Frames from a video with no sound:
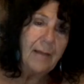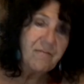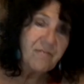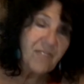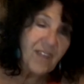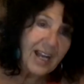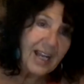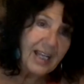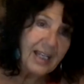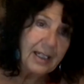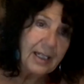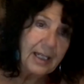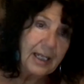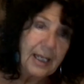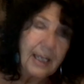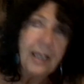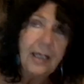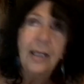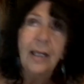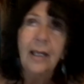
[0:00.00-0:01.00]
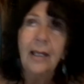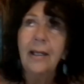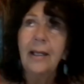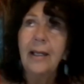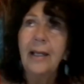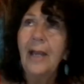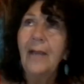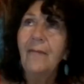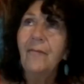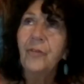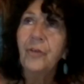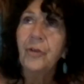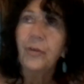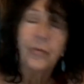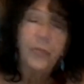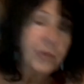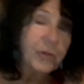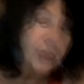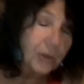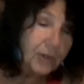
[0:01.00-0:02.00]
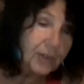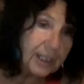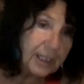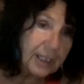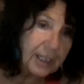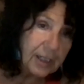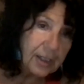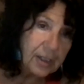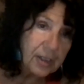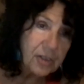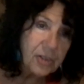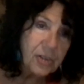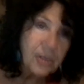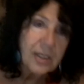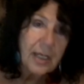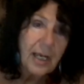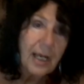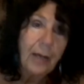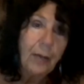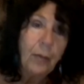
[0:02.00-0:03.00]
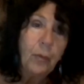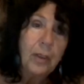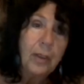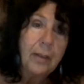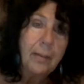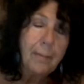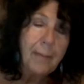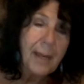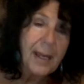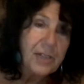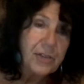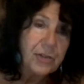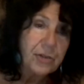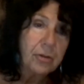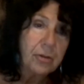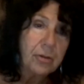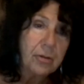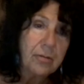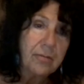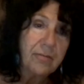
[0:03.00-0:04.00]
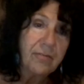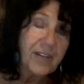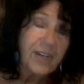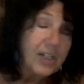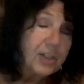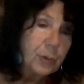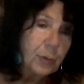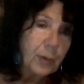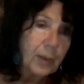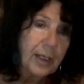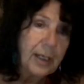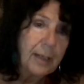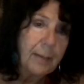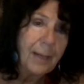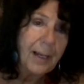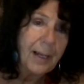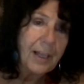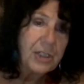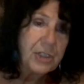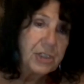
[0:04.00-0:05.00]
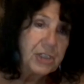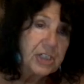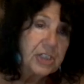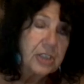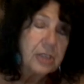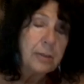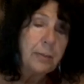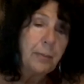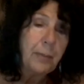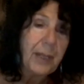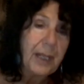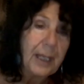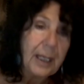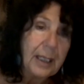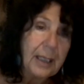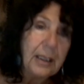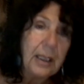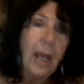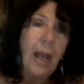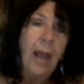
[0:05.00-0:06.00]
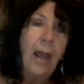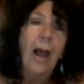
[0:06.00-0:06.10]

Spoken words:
finally, after 30 years, I won a major victory by just being